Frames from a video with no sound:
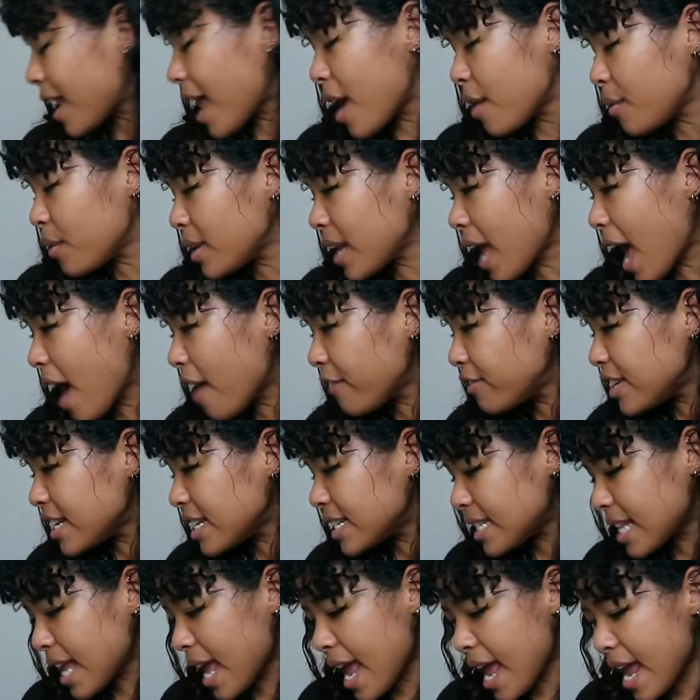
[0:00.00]
I would have to
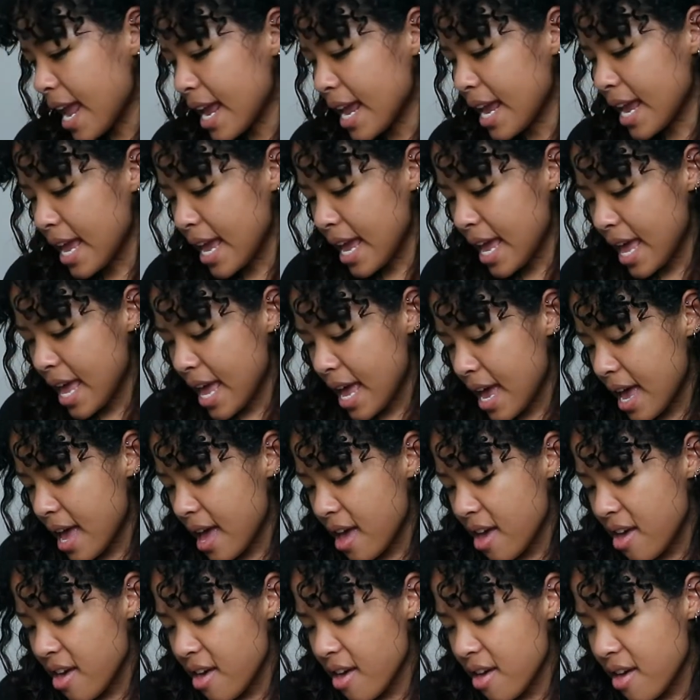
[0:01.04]
say
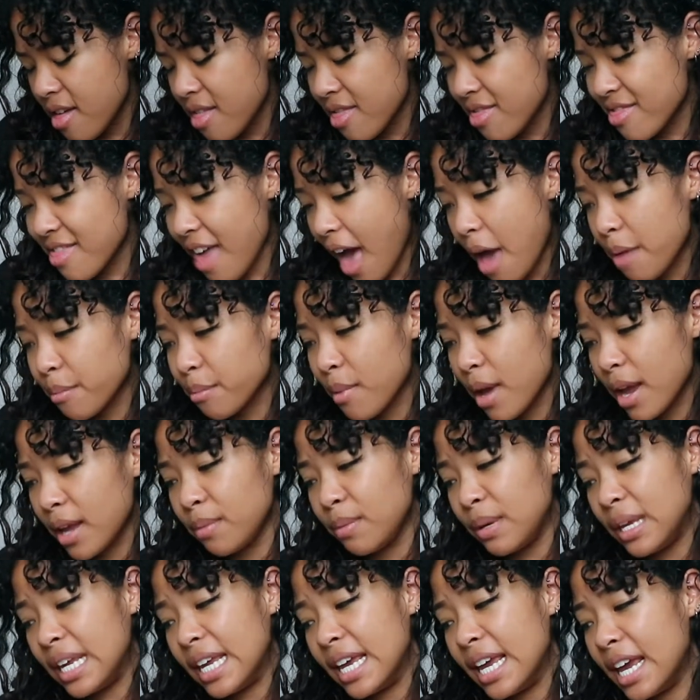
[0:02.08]
that might
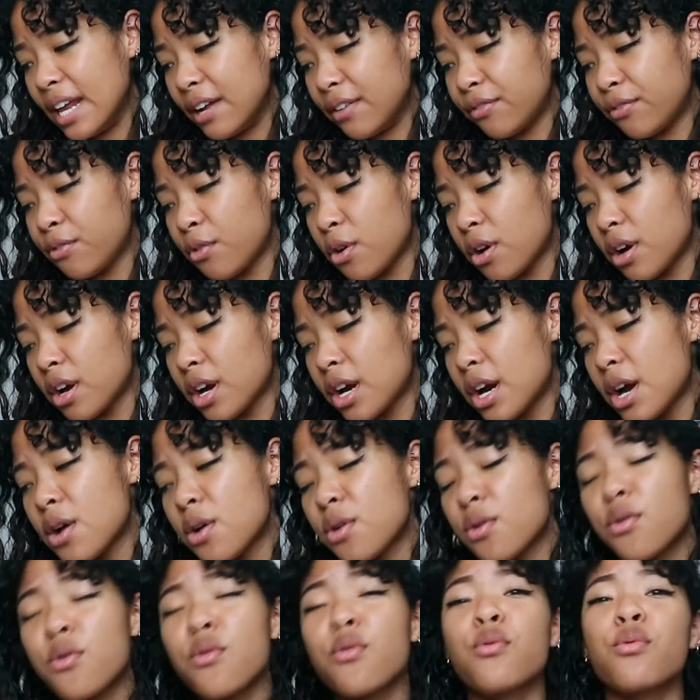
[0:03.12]
be it for
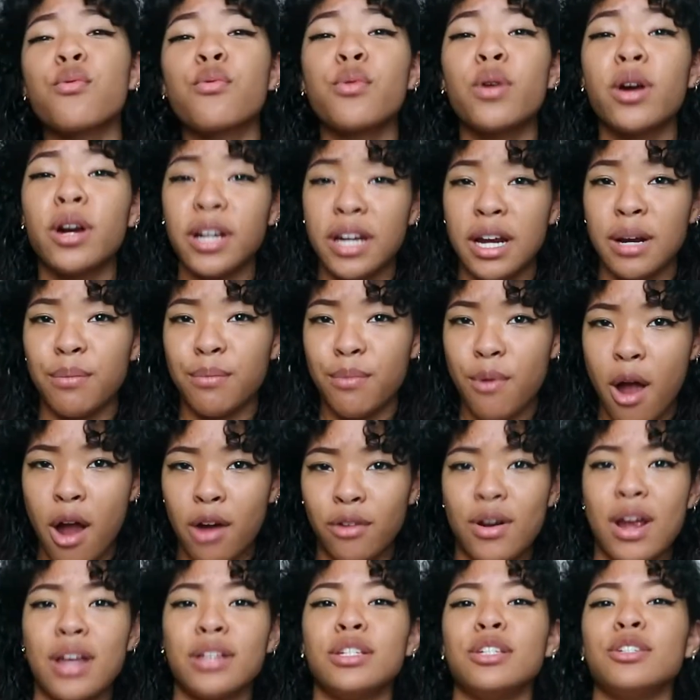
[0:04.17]
work in
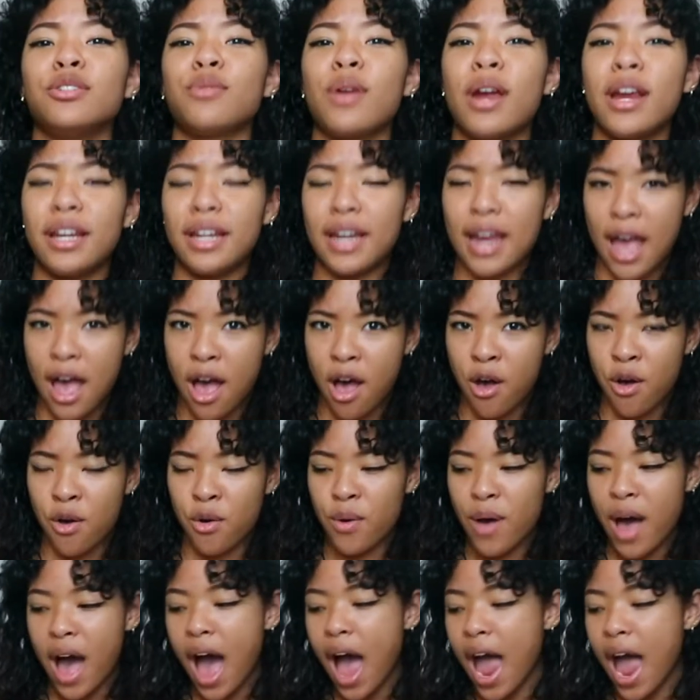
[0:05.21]
progresses right now.